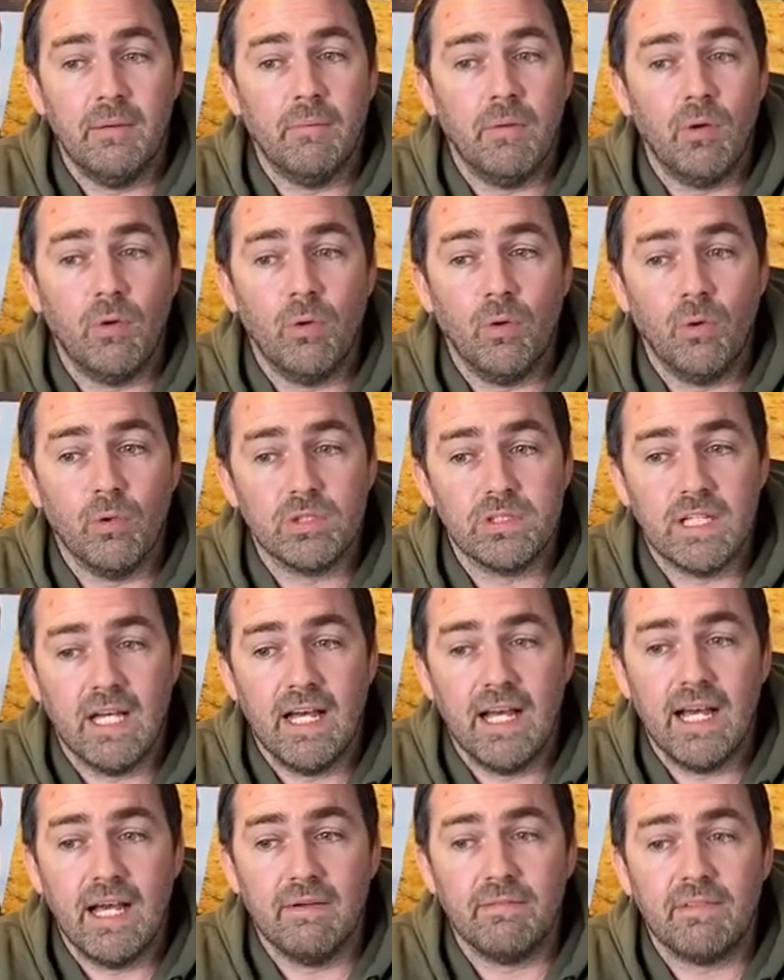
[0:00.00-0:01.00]
or to
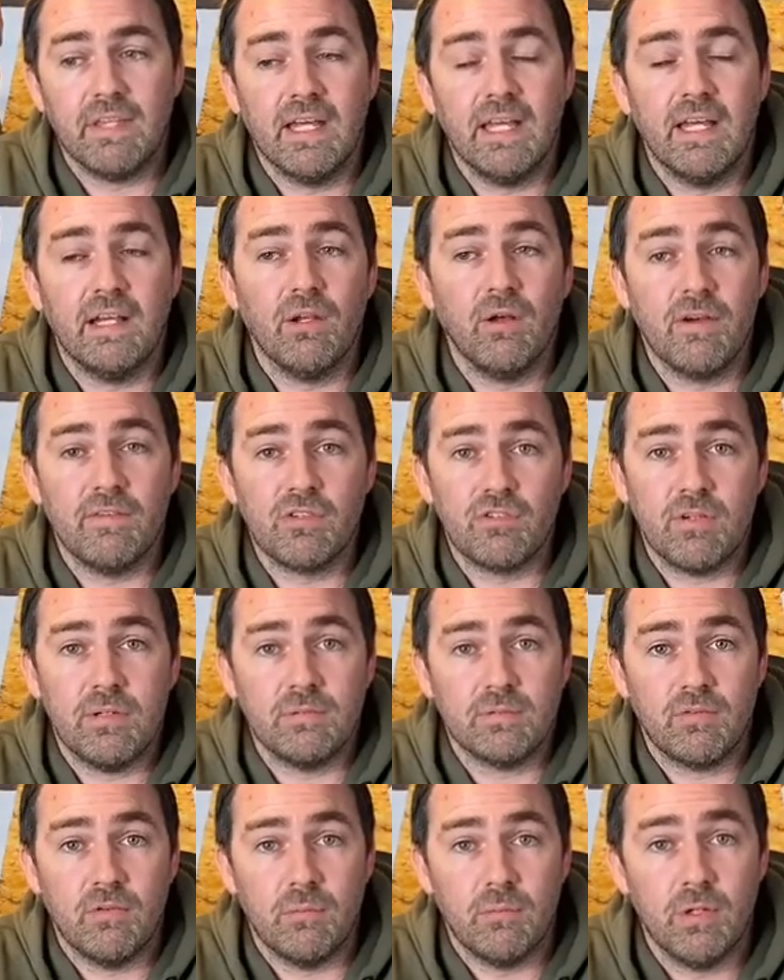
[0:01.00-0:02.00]
have their live
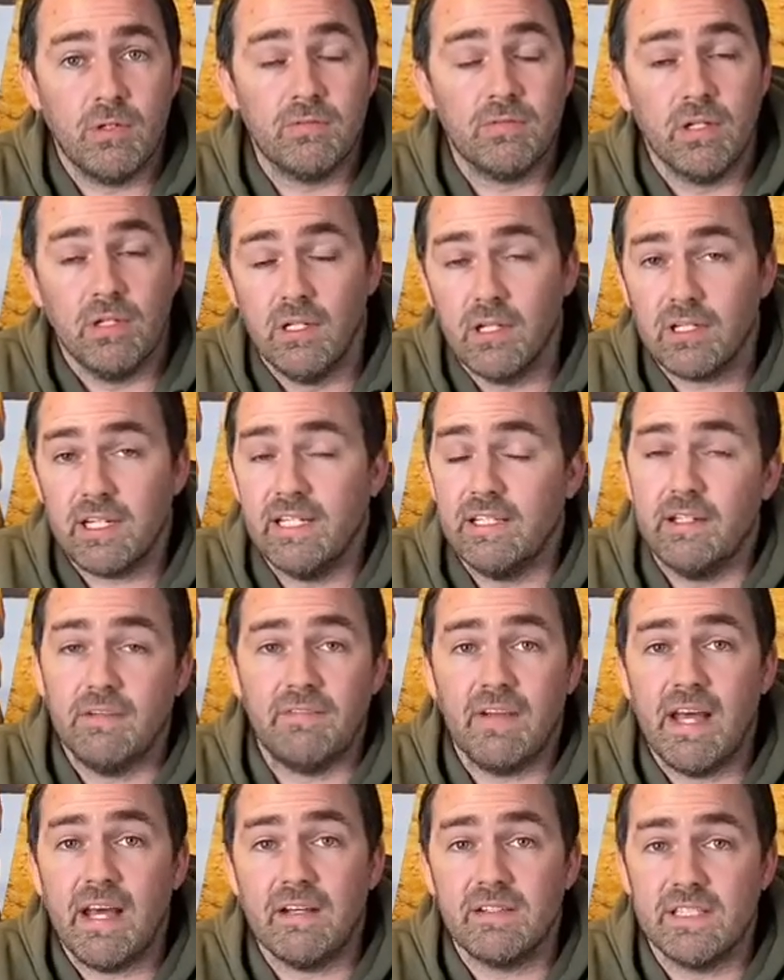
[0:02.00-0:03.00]
streams removed. Lucky enough,
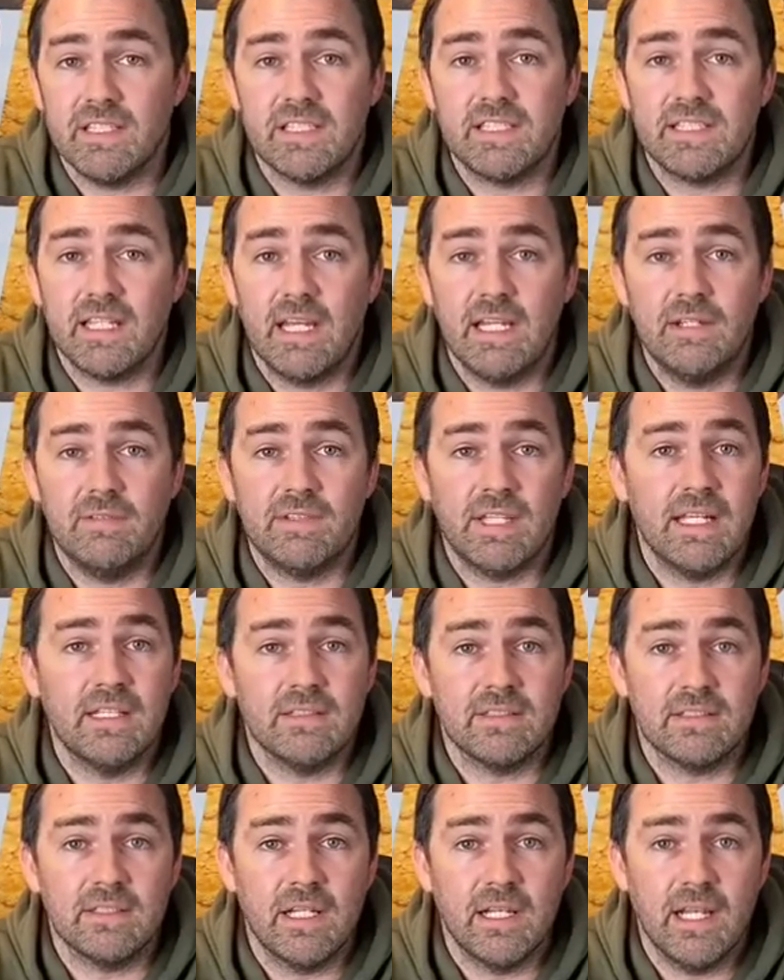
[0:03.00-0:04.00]
ours is saved
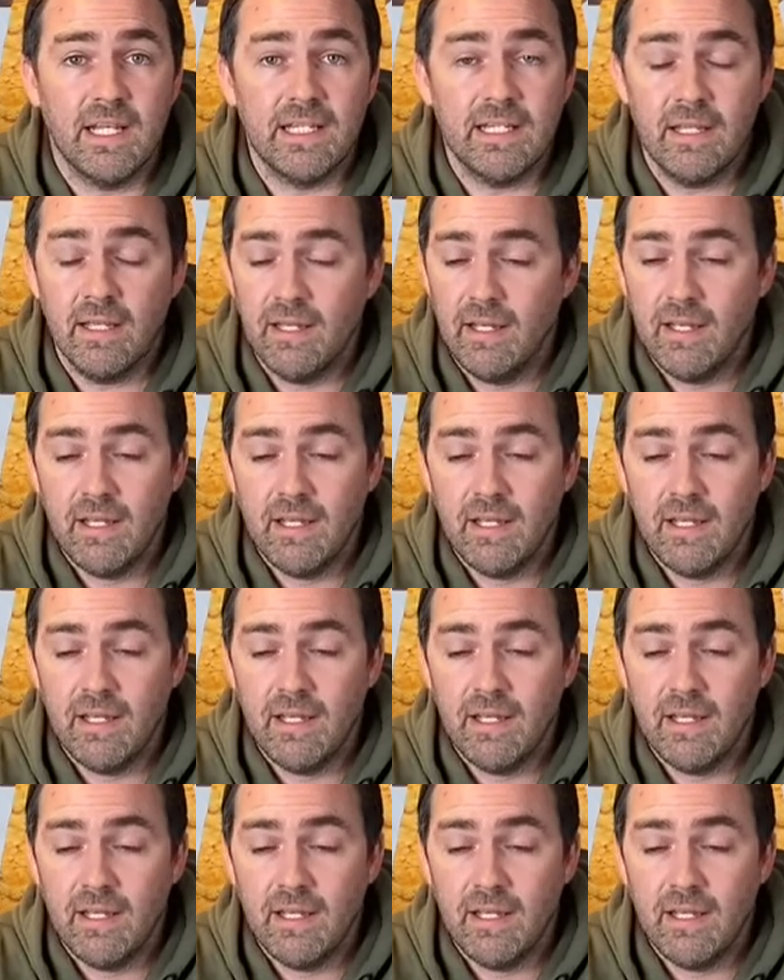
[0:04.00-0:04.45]
instantly.